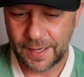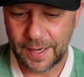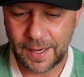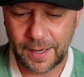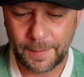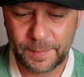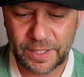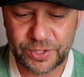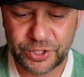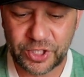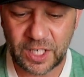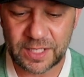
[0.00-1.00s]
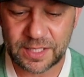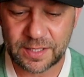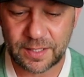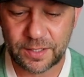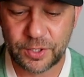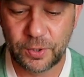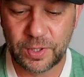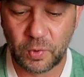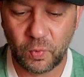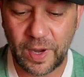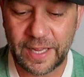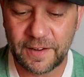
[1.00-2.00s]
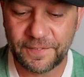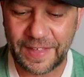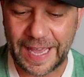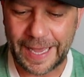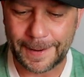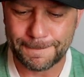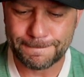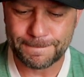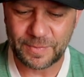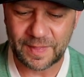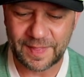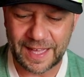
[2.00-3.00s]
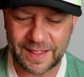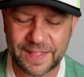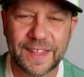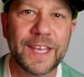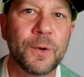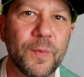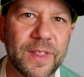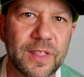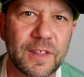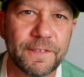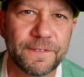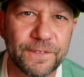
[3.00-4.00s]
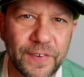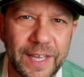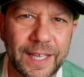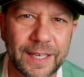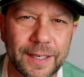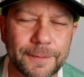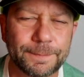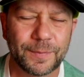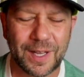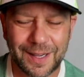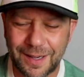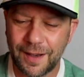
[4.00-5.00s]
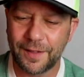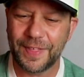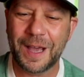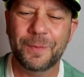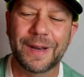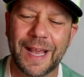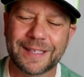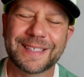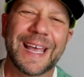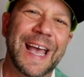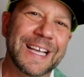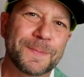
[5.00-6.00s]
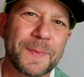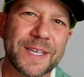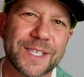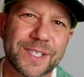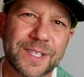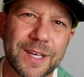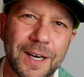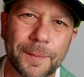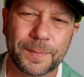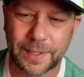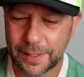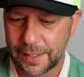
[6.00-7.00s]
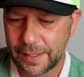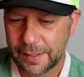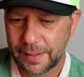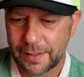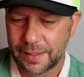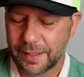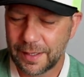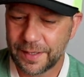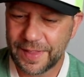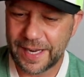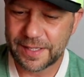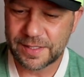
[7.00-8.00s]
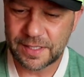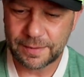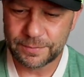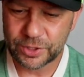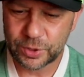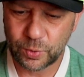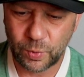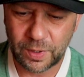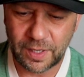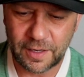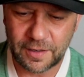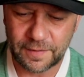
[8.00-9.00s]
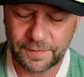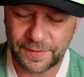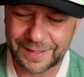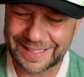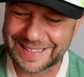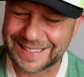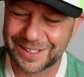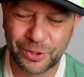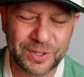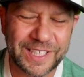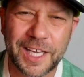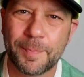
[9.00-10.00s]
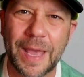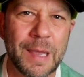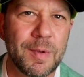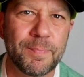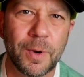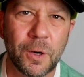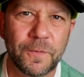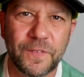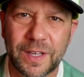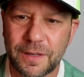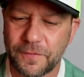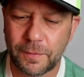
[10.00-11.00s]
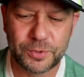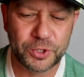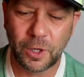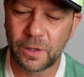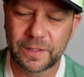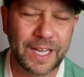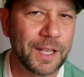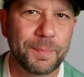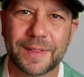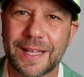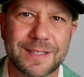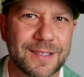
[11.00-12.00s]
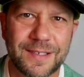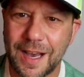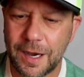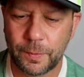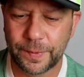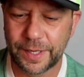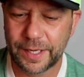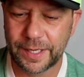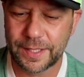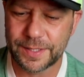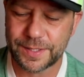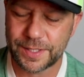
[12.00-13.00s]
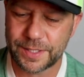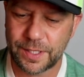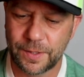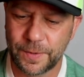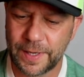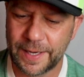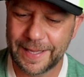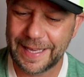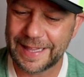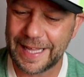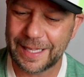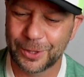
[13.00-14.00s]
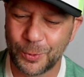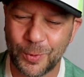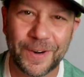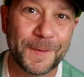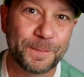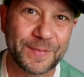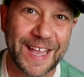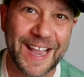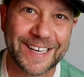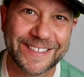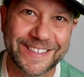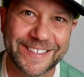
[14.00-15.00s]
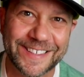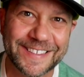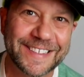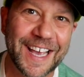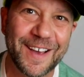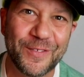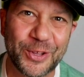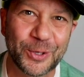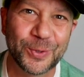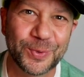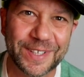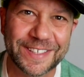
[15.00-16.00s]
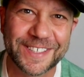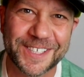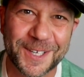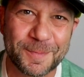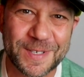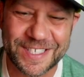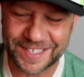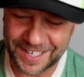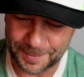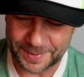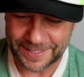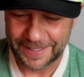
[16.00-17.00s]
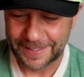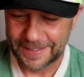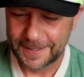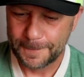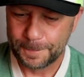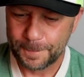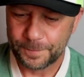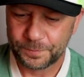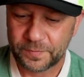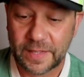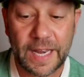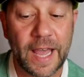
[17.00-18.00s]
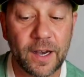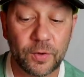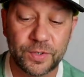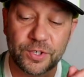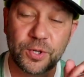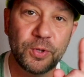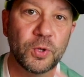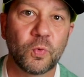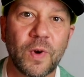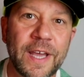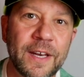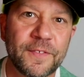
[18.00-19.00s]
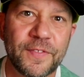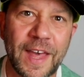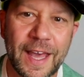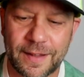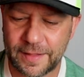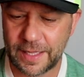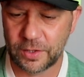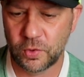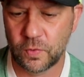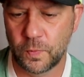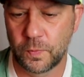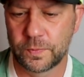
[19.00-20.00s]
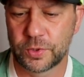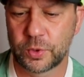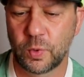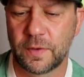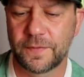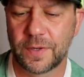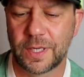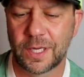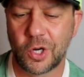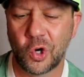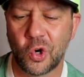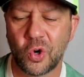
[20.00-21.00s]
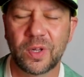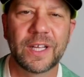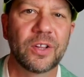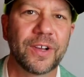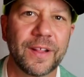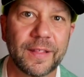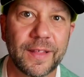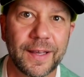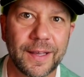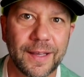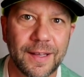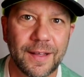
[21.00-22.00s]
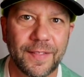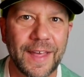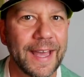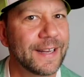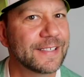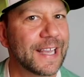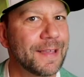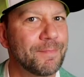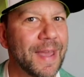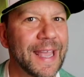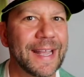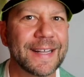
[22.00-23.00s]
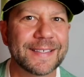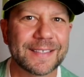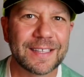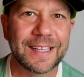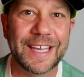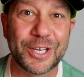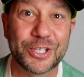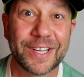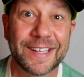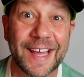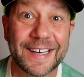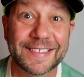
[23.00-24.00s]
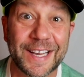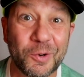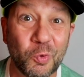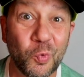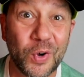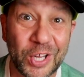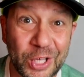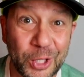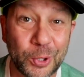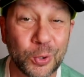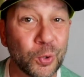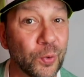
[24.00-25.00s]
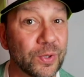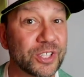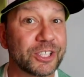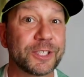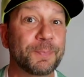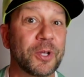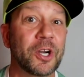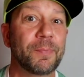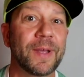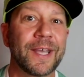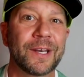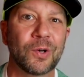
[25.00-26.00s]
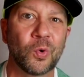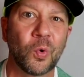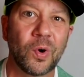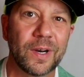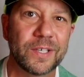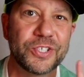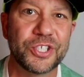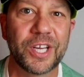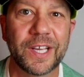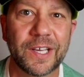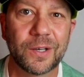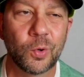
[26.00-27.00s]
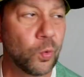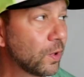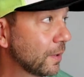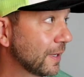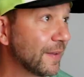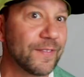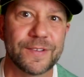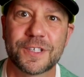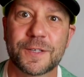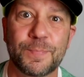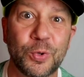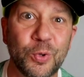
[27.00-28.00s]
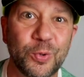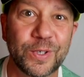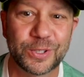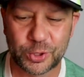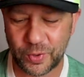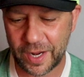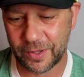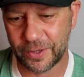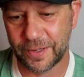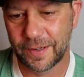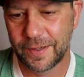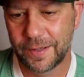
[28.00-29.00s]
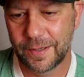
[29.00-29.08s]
Just to the right of that, that thing with the fin. Ah, that one actually has me stumped. That is some sort of, it looks like a baby bowfin from Jaw Tech, but that's not what it is. So yeah, that lure actually does have the old chump stumped. Now, to the right of that, that little sort of curly looking thing, that is a man's leech. And that is a really cool spinnerbait or jig or even spoon trailer.